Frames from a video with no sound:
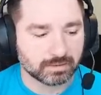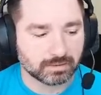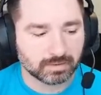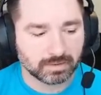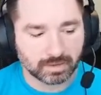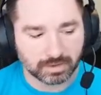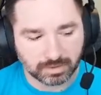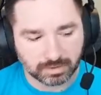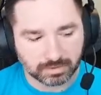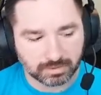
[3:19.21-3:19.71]

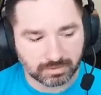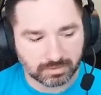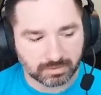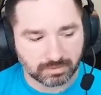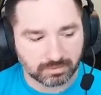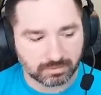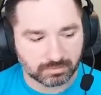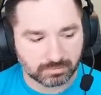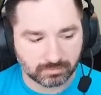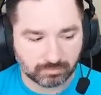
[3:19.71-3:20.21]
is
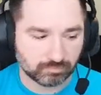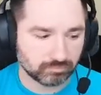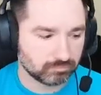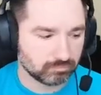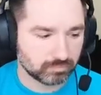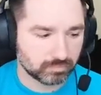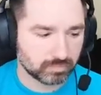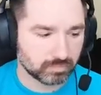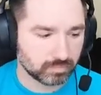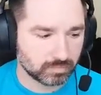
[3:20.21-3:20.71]

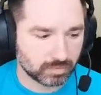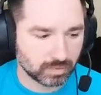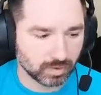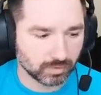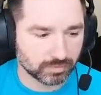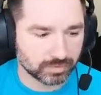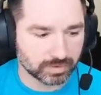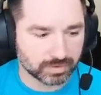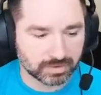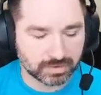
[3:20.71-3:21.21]

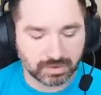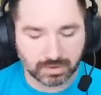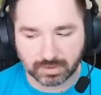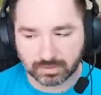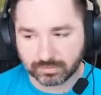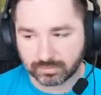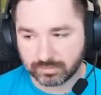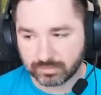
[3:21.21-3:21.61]
Node 16.